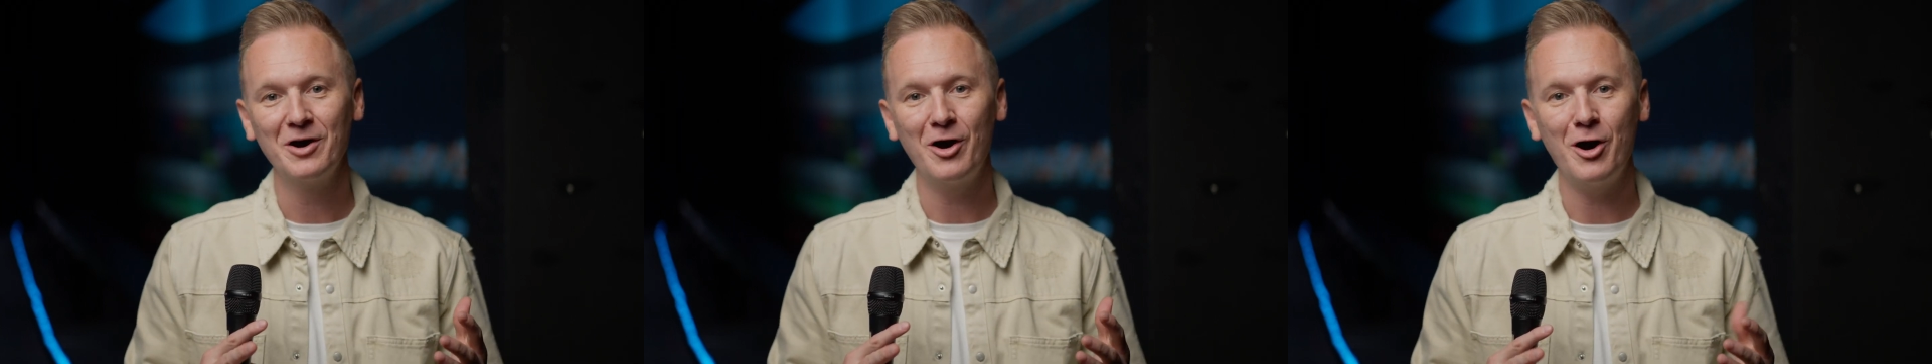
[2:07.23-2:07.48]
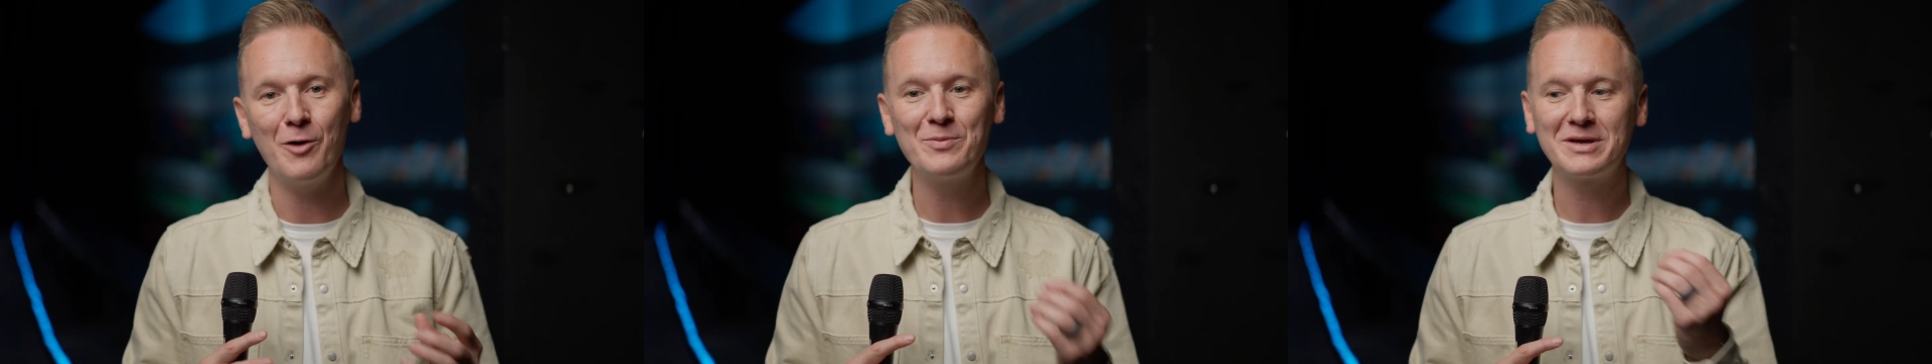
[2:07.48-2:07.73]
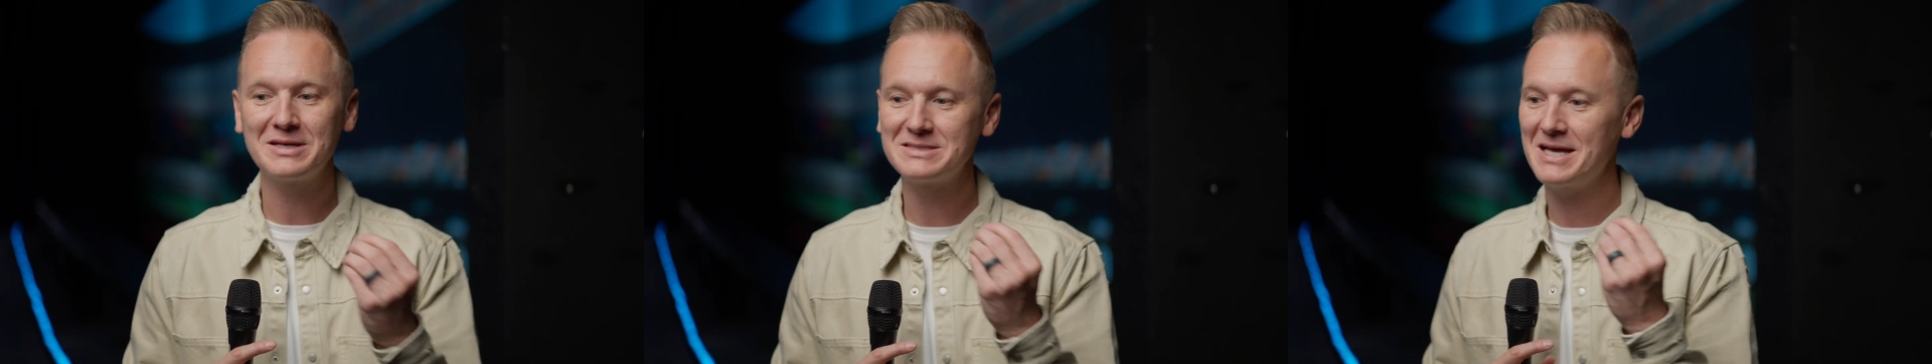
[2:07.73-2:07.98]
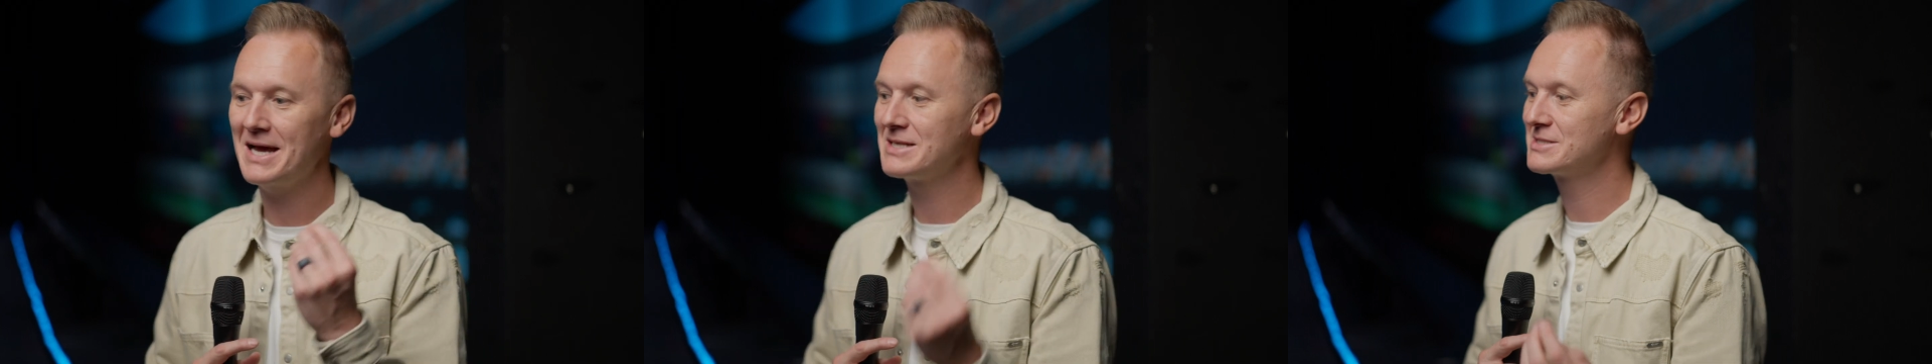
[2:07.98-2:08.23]
all because
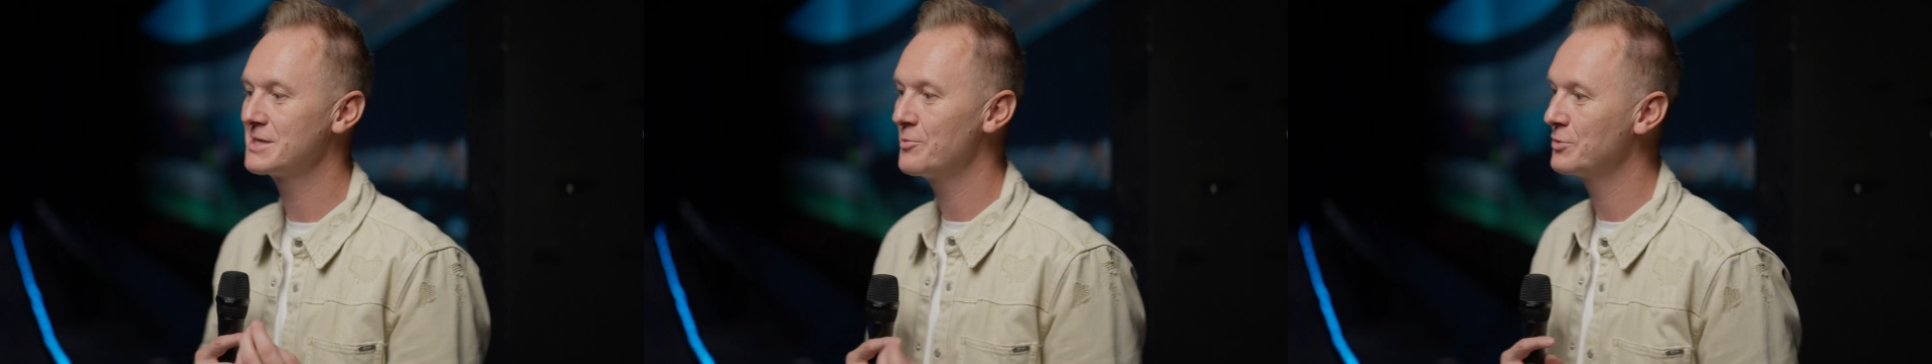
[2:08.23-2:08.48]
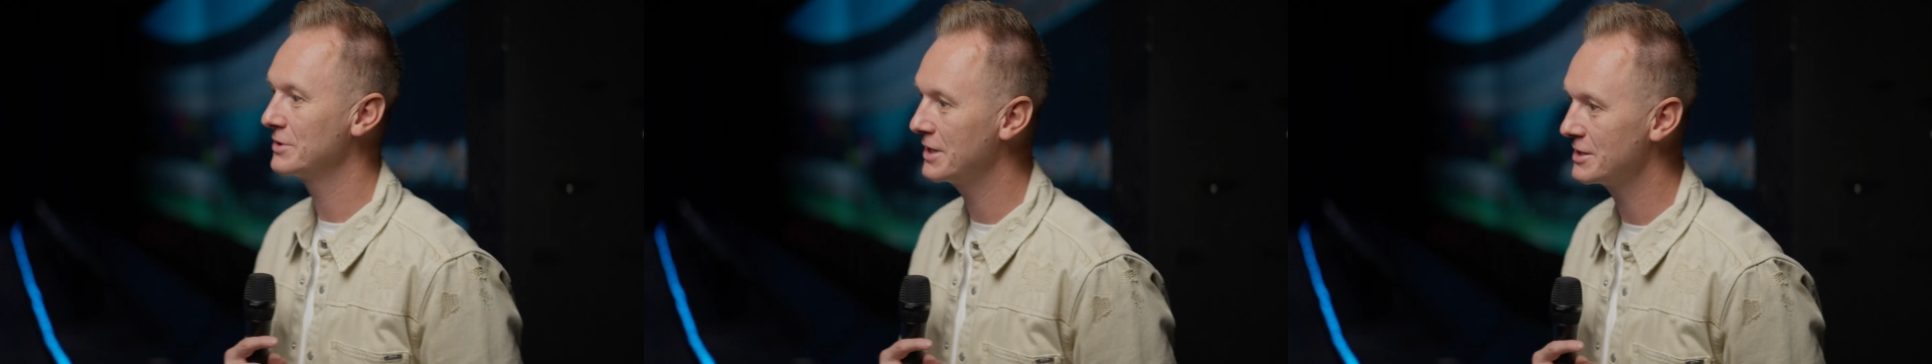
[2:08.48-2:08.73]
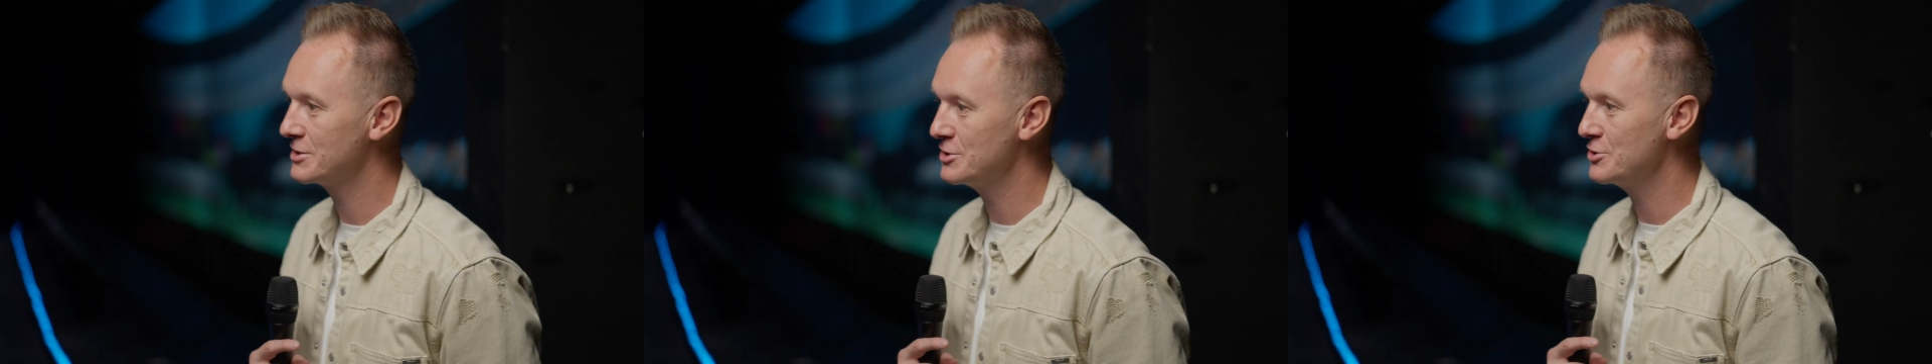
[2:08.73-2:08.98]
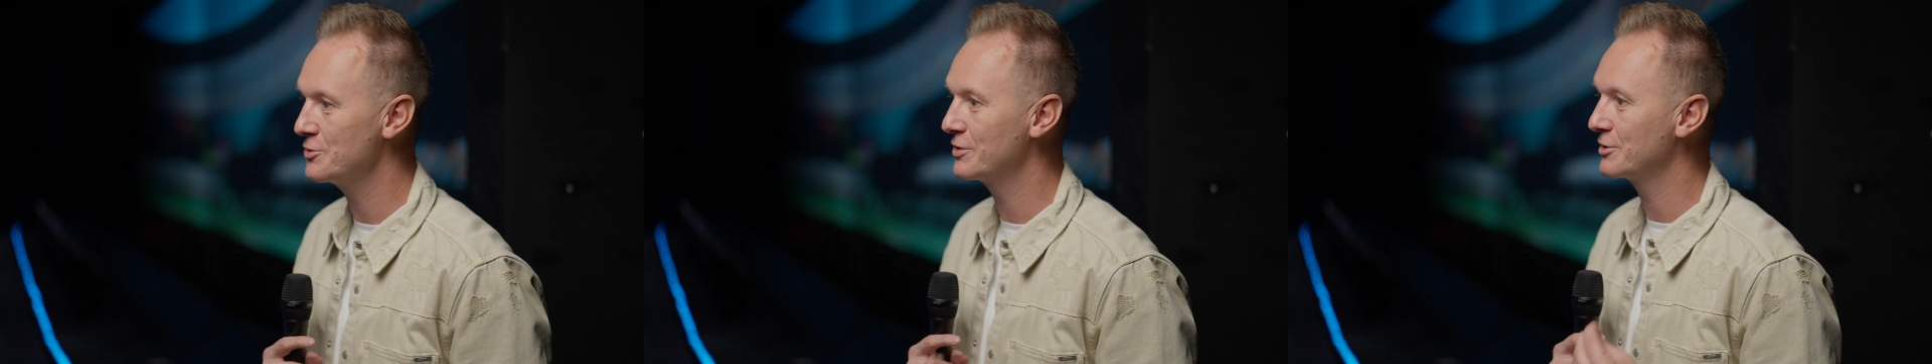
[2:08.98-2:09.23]
they had someone like
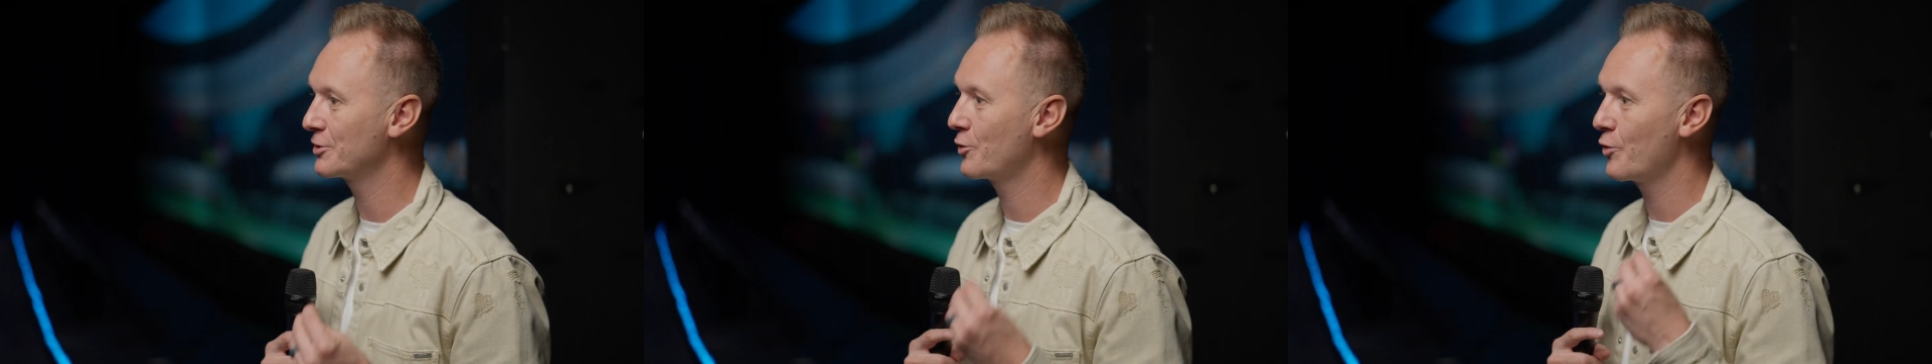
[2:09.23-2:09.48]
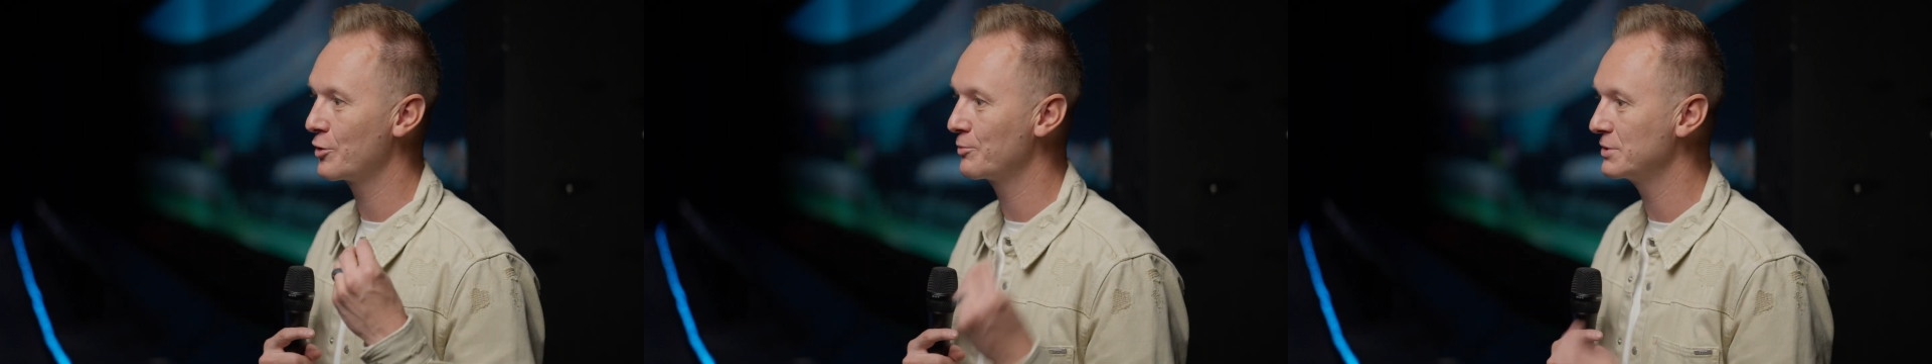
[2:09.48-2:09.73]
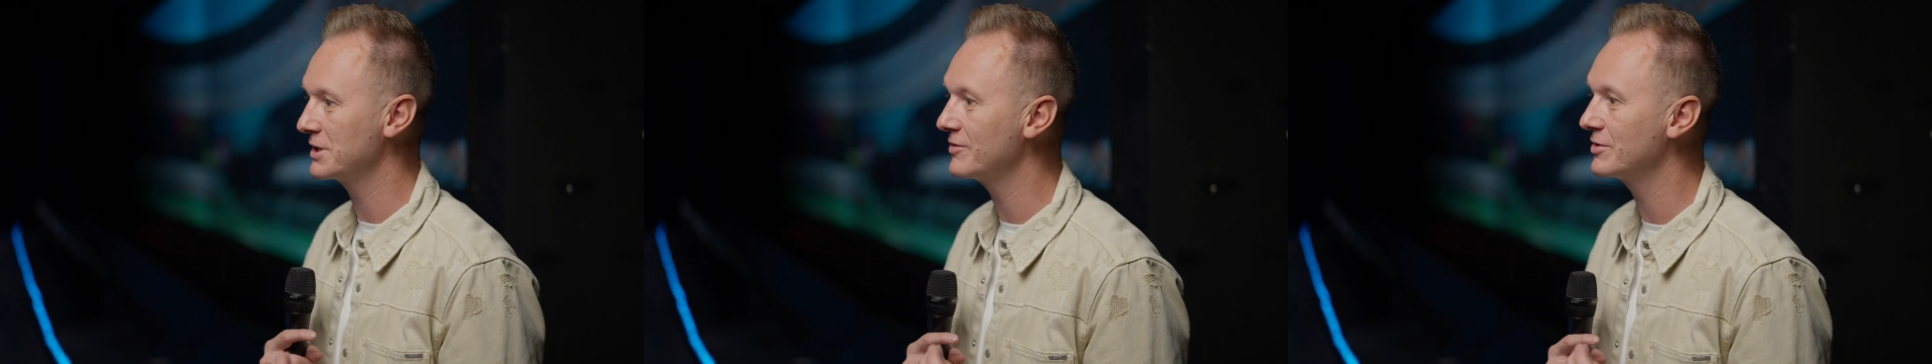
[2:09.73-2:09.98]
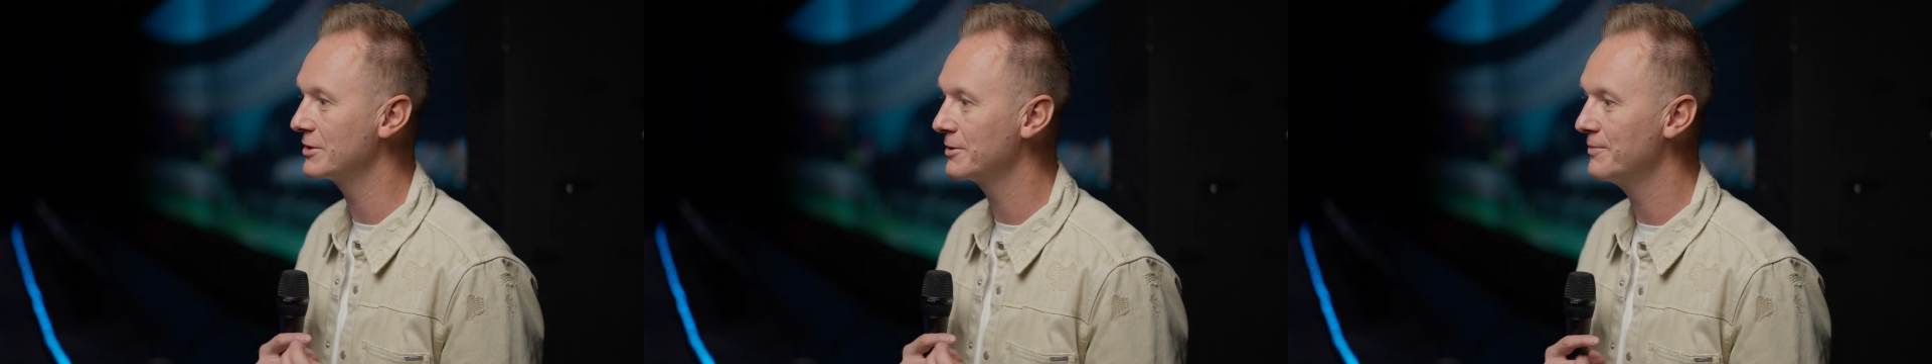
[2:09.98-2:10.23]
you in their corner
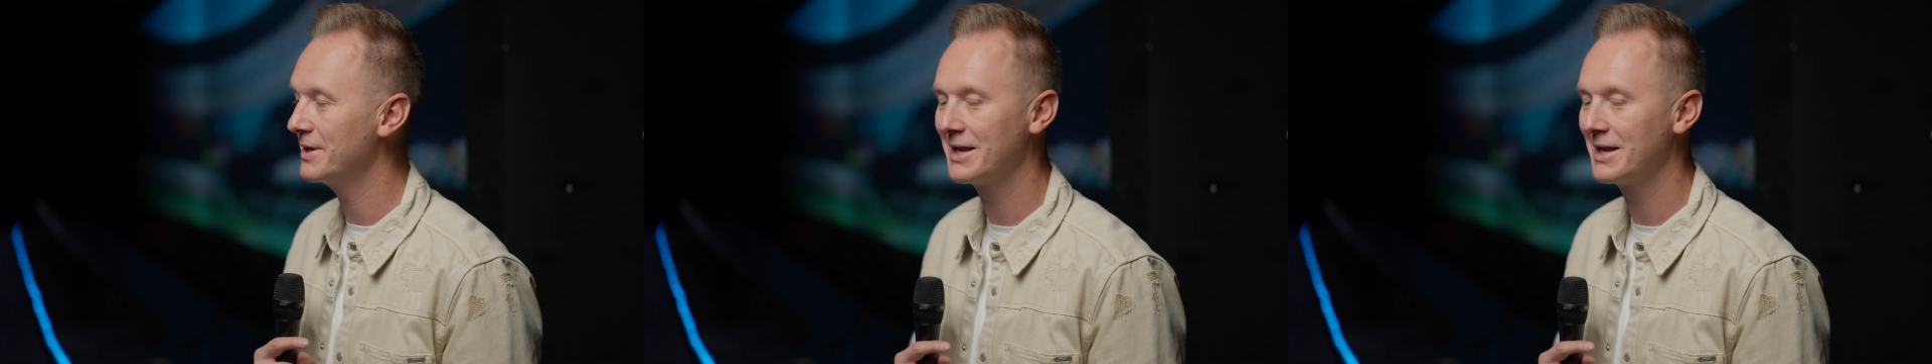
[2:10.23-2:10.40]
believing in them.